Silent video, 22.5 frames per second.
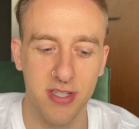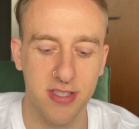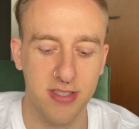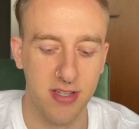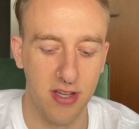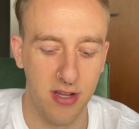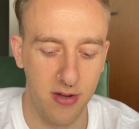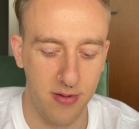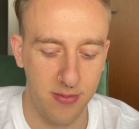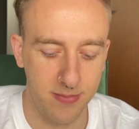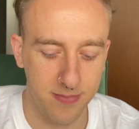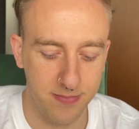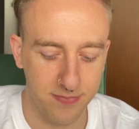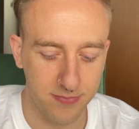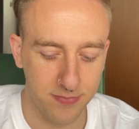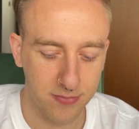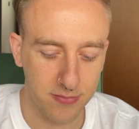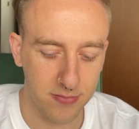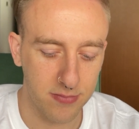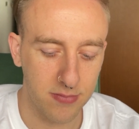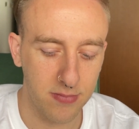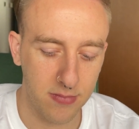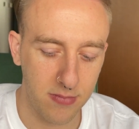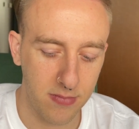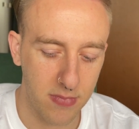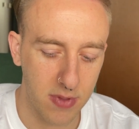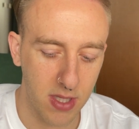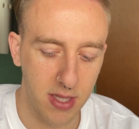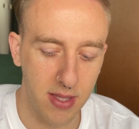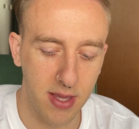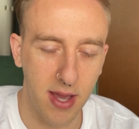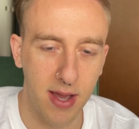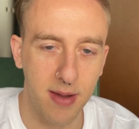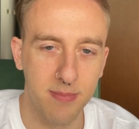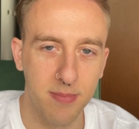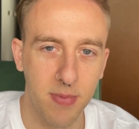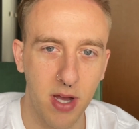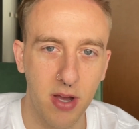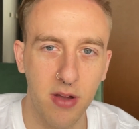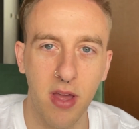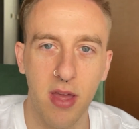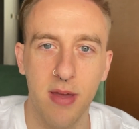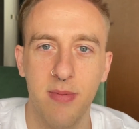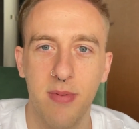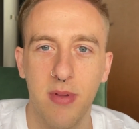So yeah,
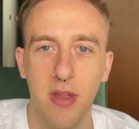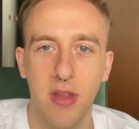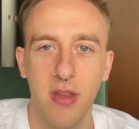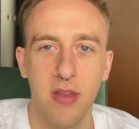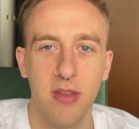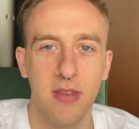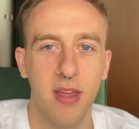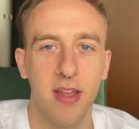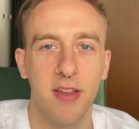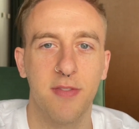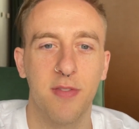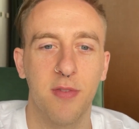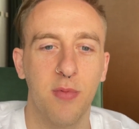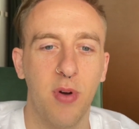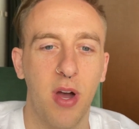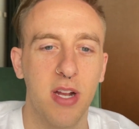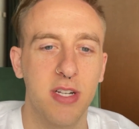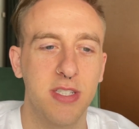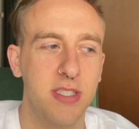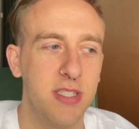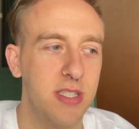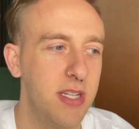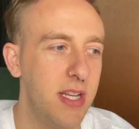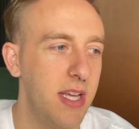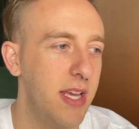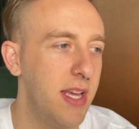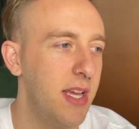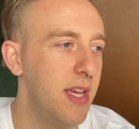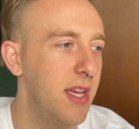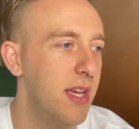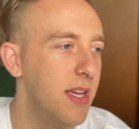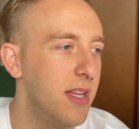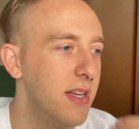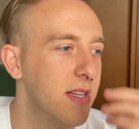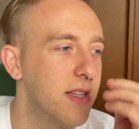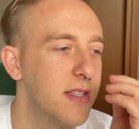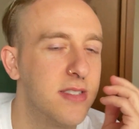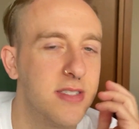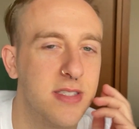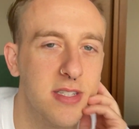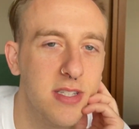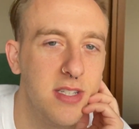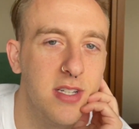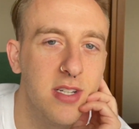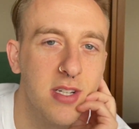okay. Thanks for watching and
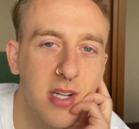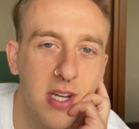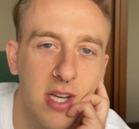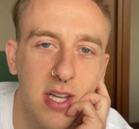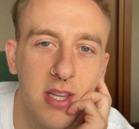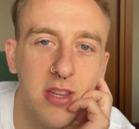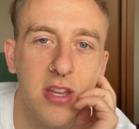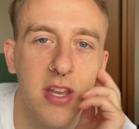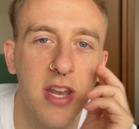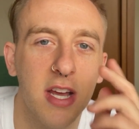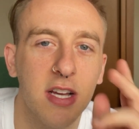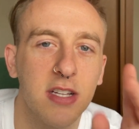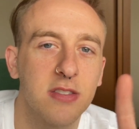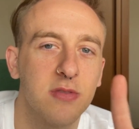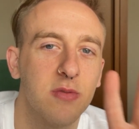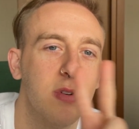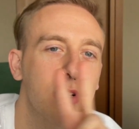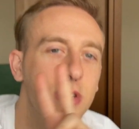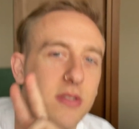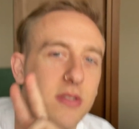see you in the next one.